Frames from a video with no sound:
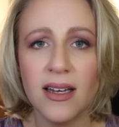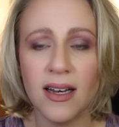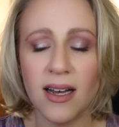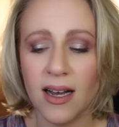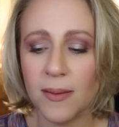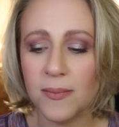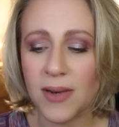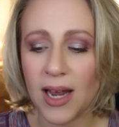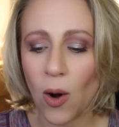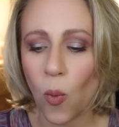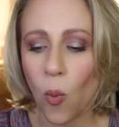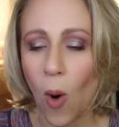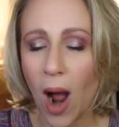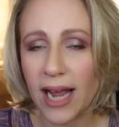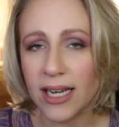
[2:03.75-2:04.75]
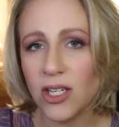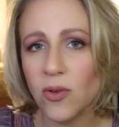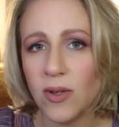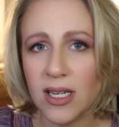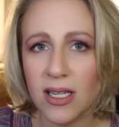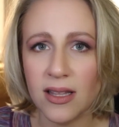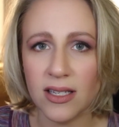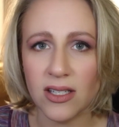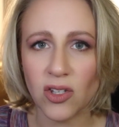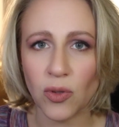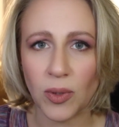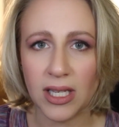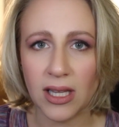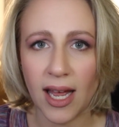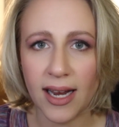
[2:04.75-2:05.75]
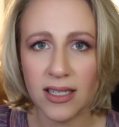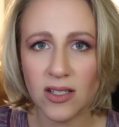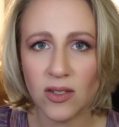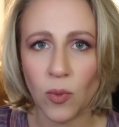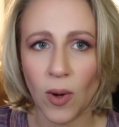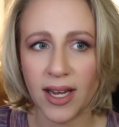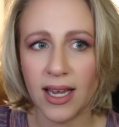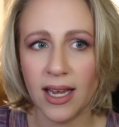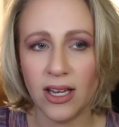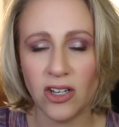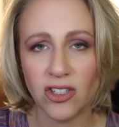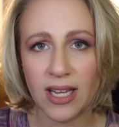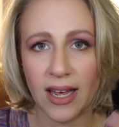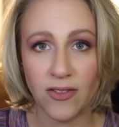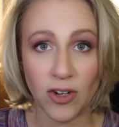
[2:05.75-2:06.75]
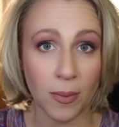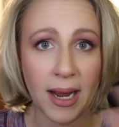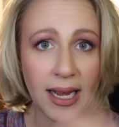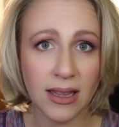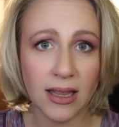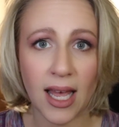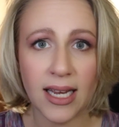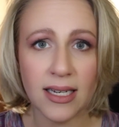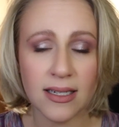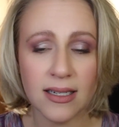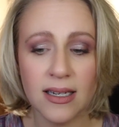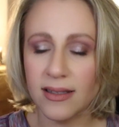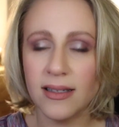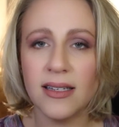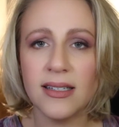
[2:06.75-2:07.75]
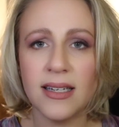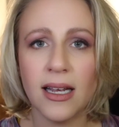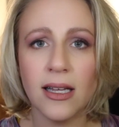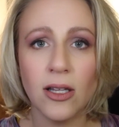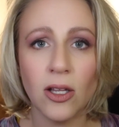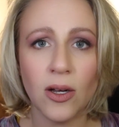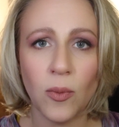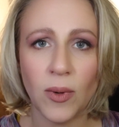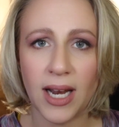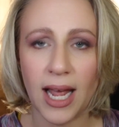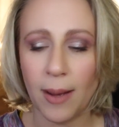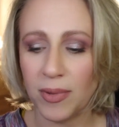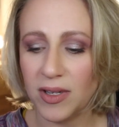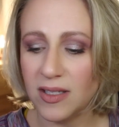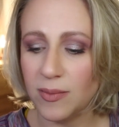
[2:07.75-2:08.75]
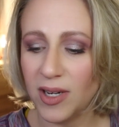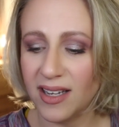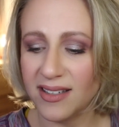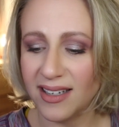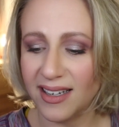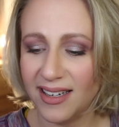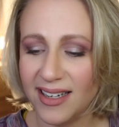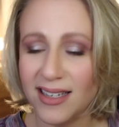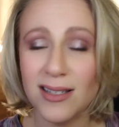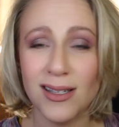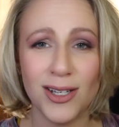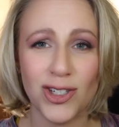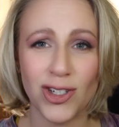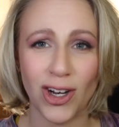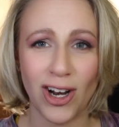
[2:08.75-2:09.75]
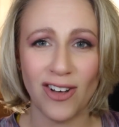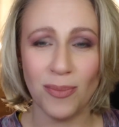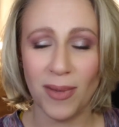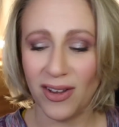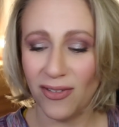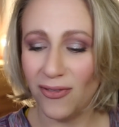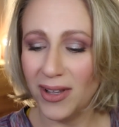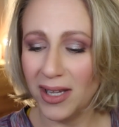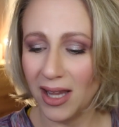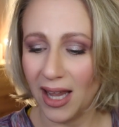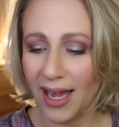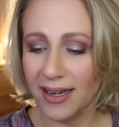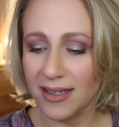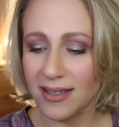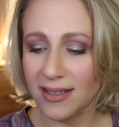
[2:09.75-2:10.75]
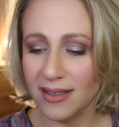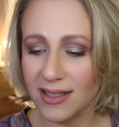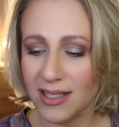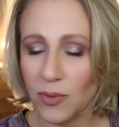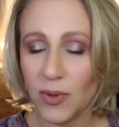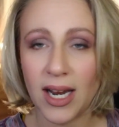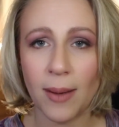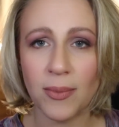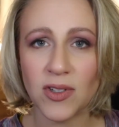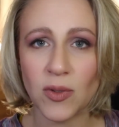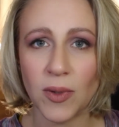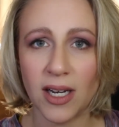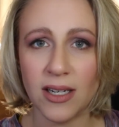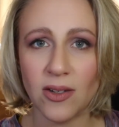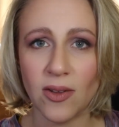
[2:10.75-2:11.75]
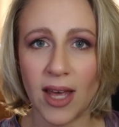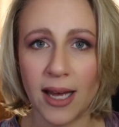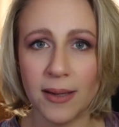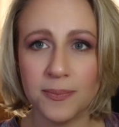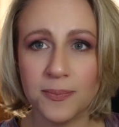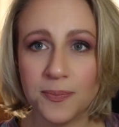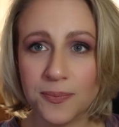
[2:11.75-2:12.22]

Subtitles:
Now, why do you need these three lights? Why can't you just have your main light? Let's take a look at what happens because I can easily shut off my fill light. Let's see what happens when I do that.